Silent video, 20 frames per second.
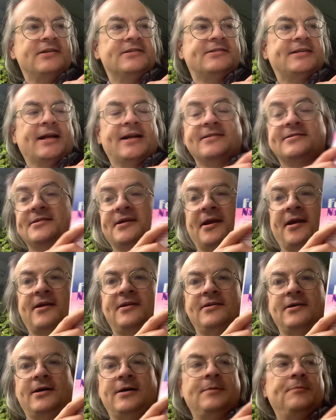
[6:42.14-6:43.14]
Settlers
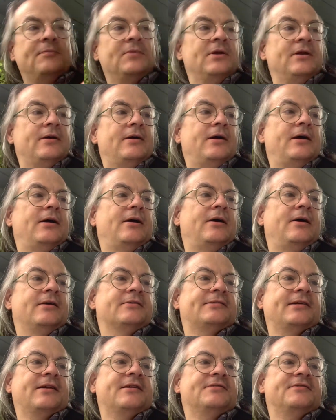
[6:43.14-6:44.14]

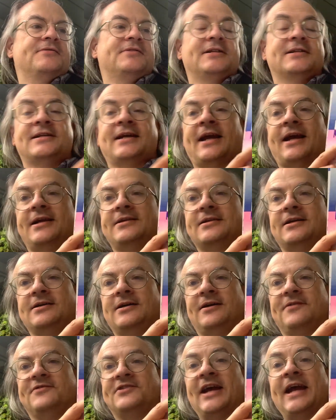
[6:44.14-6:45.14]

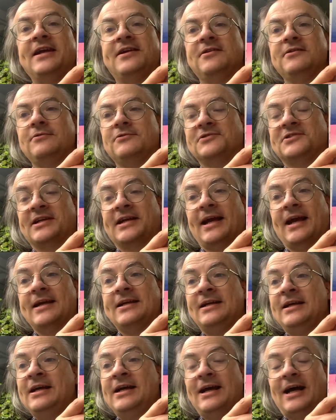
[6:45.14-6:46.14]
of Taken or
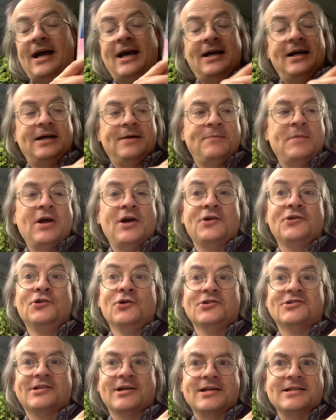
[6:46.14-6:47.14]
Takan,
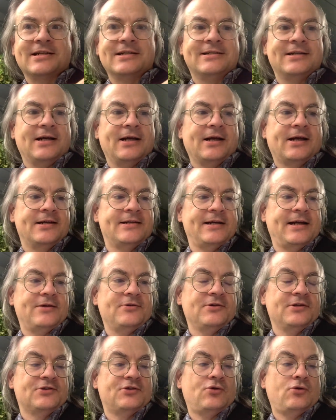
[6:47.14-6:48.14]
not Settlers of Catan
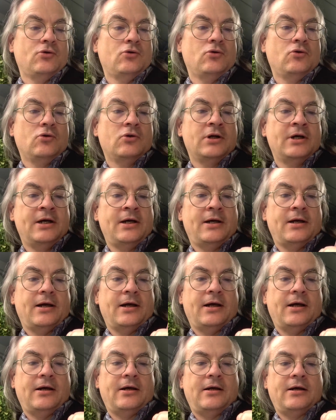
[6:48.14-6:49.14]
at all.
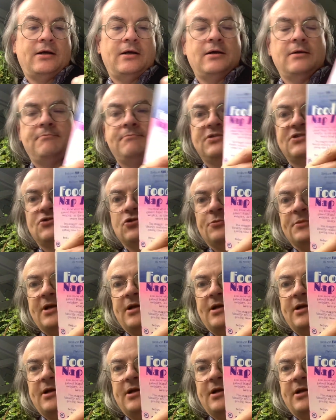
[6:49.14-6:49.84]
Storm the